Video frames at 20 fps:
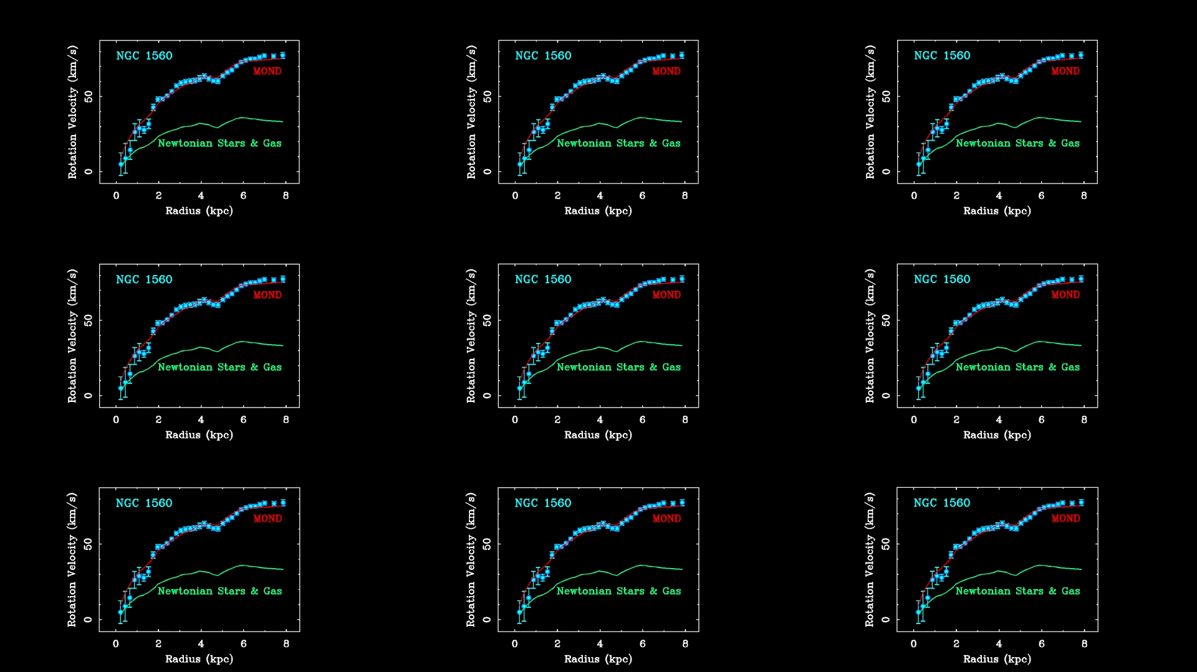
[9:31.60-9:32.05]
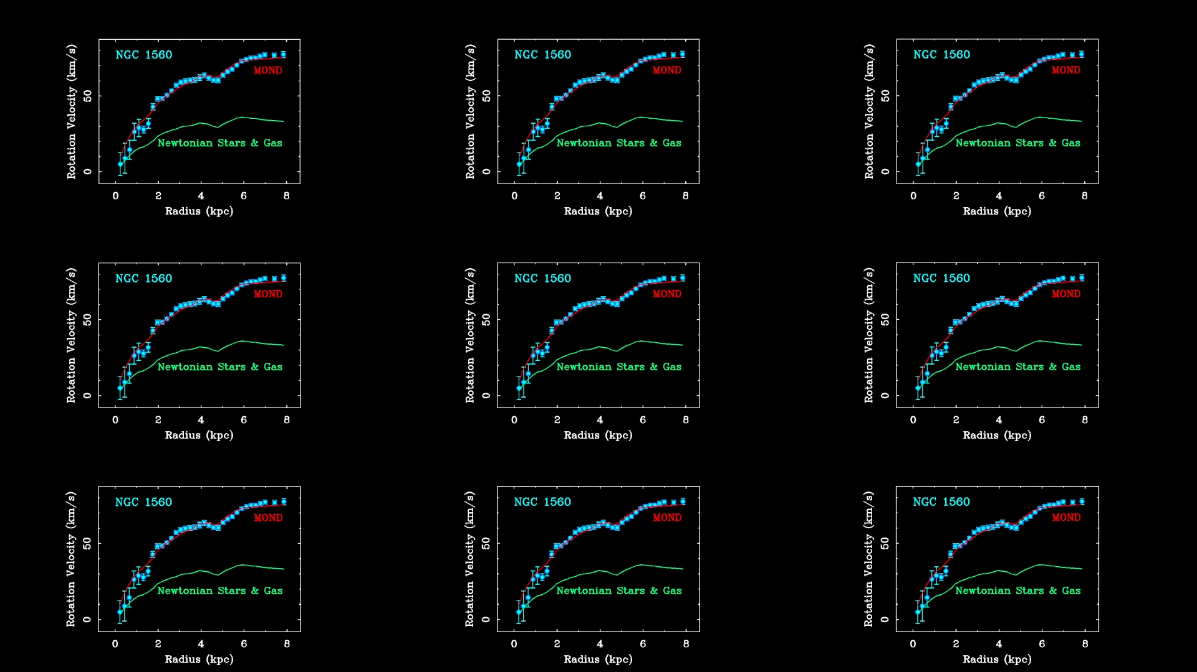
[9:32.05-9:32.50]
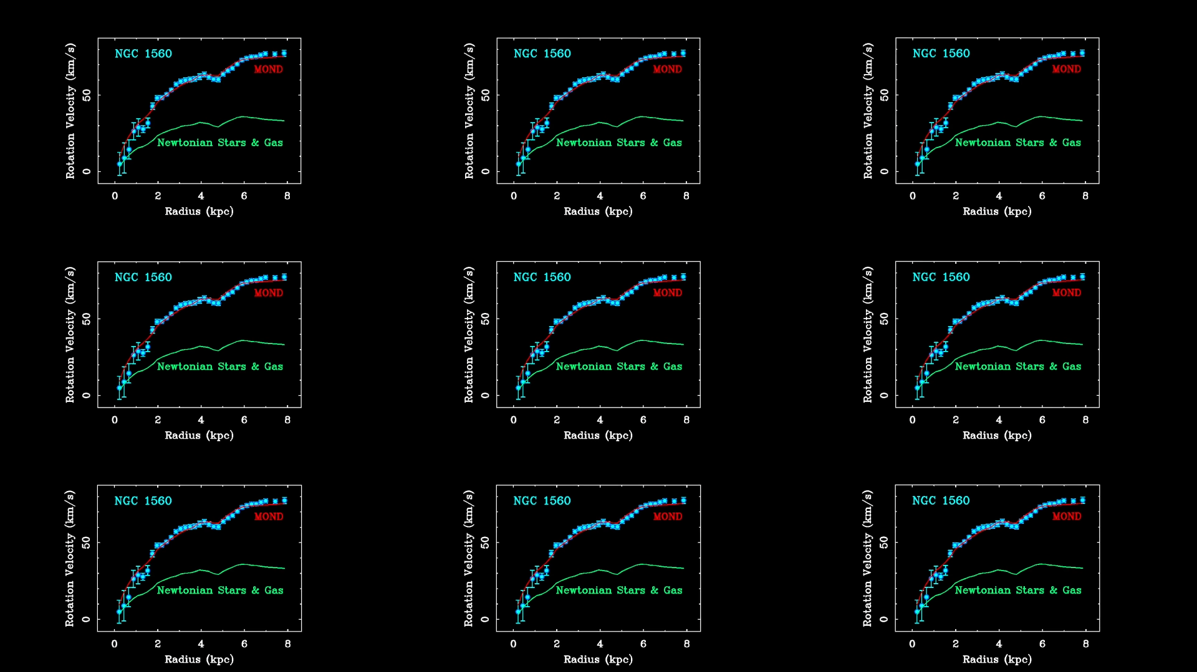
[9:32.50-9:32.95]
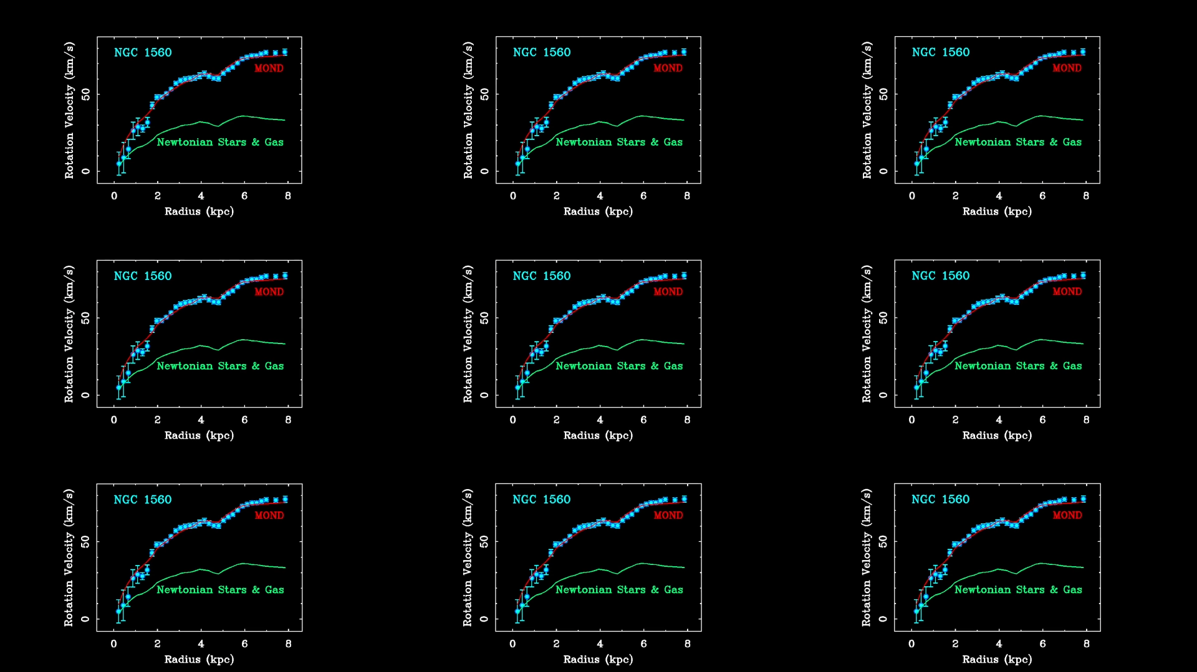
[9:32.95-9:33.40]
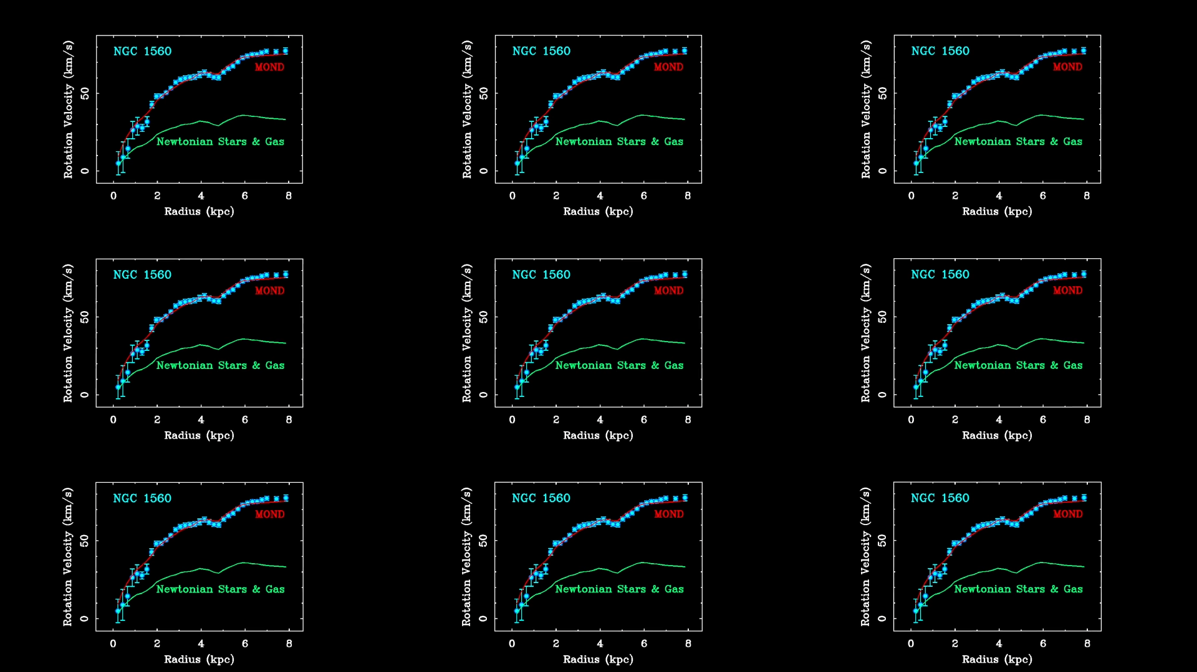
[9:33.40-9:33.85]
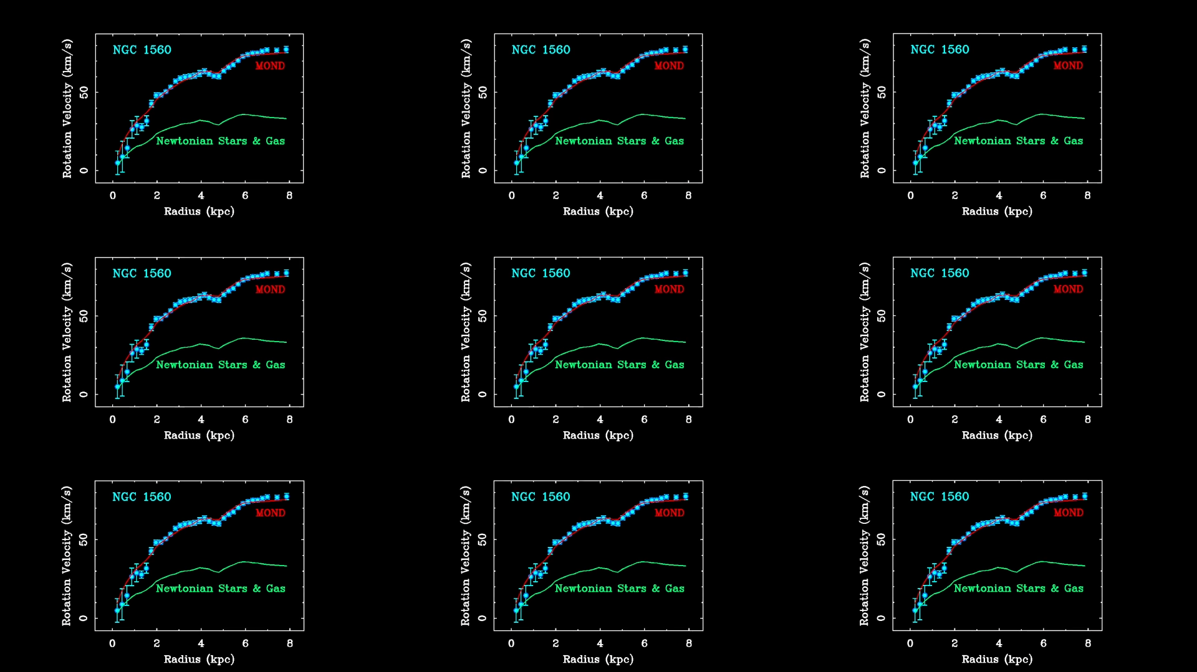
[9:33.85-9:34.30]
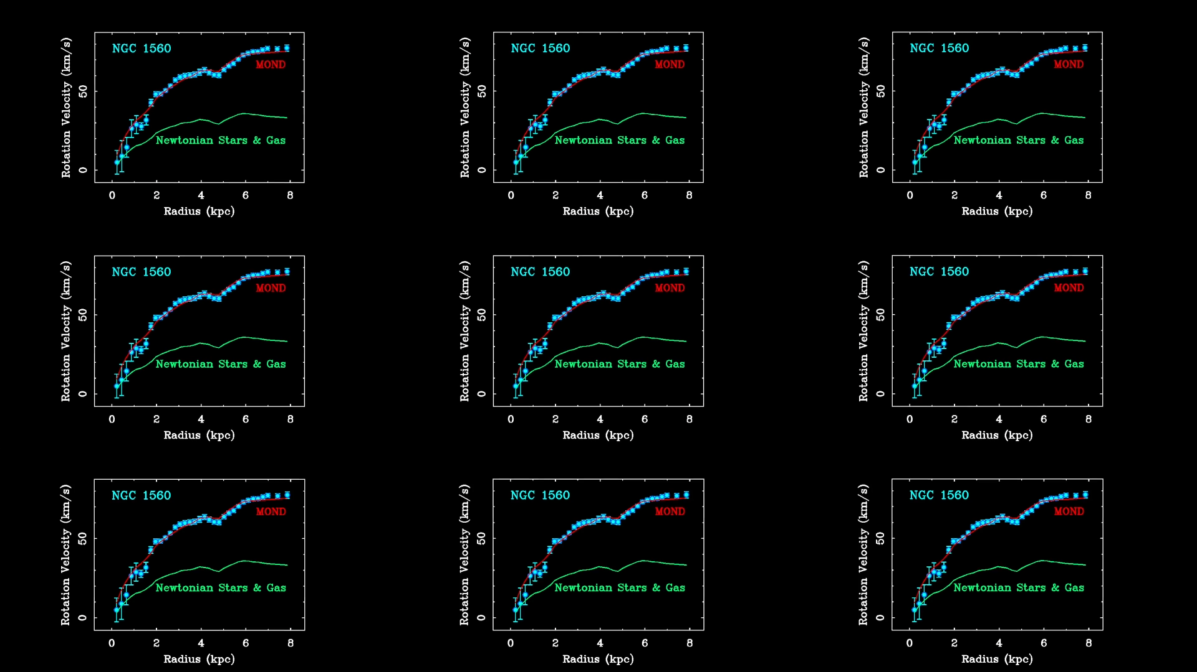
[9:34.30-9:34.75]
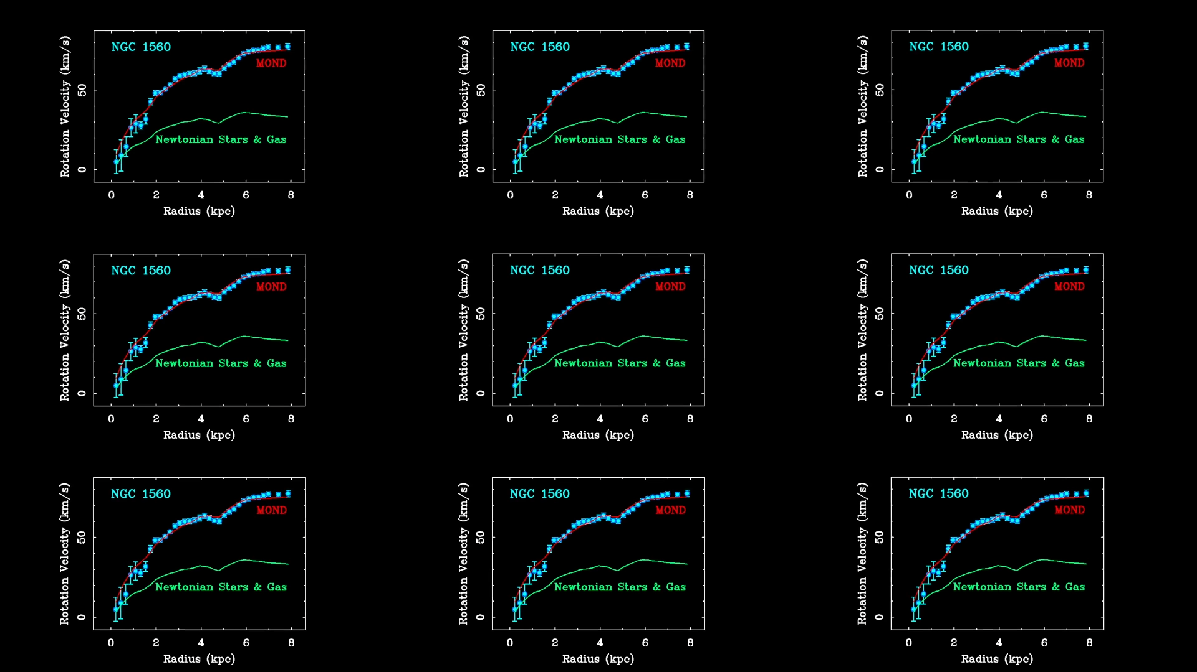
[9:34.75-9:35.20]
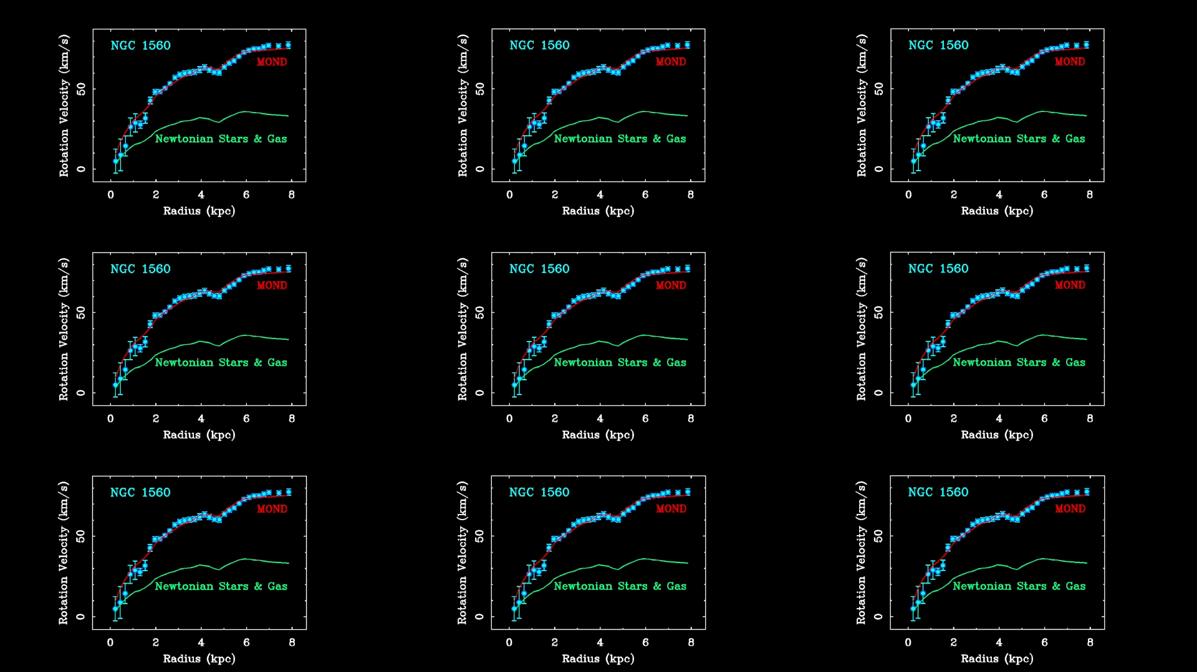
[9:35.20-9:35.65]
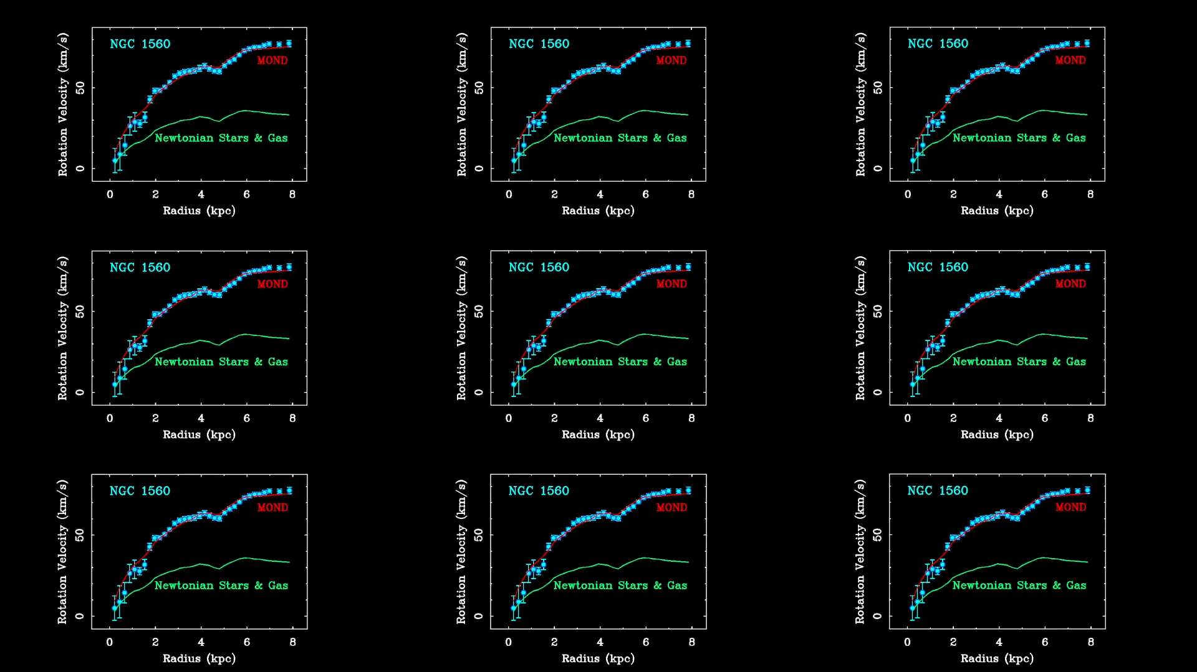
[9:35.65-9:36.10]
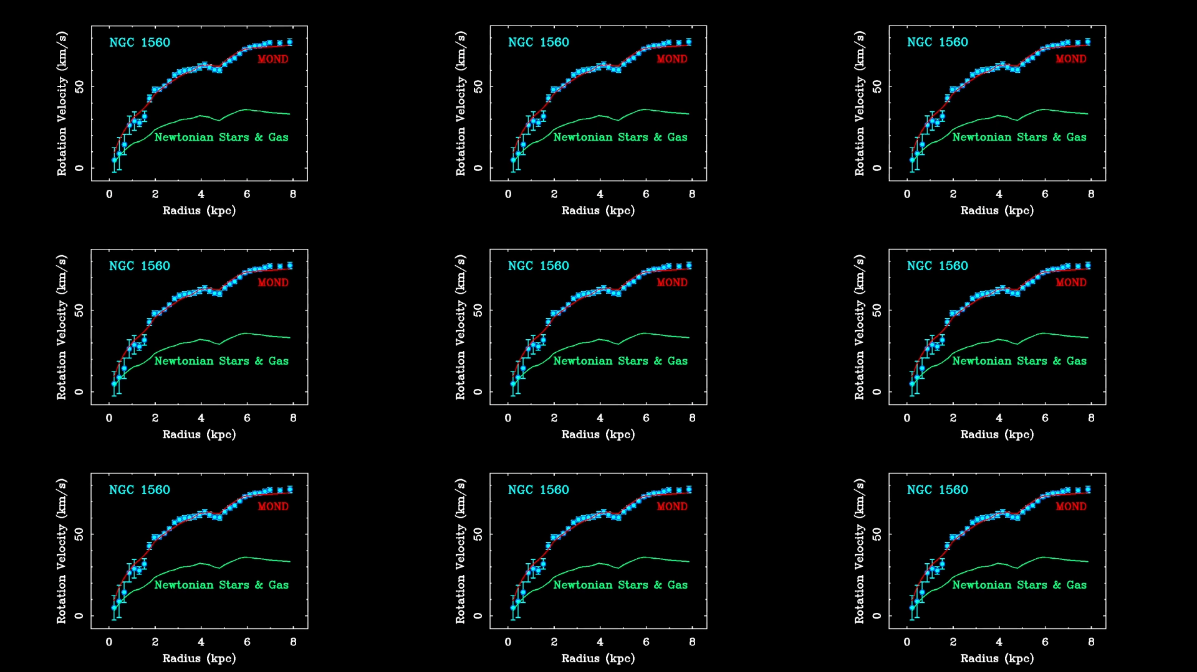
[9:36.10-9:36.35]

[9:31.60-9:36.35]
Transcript: No face is visible, so there are no lips to read.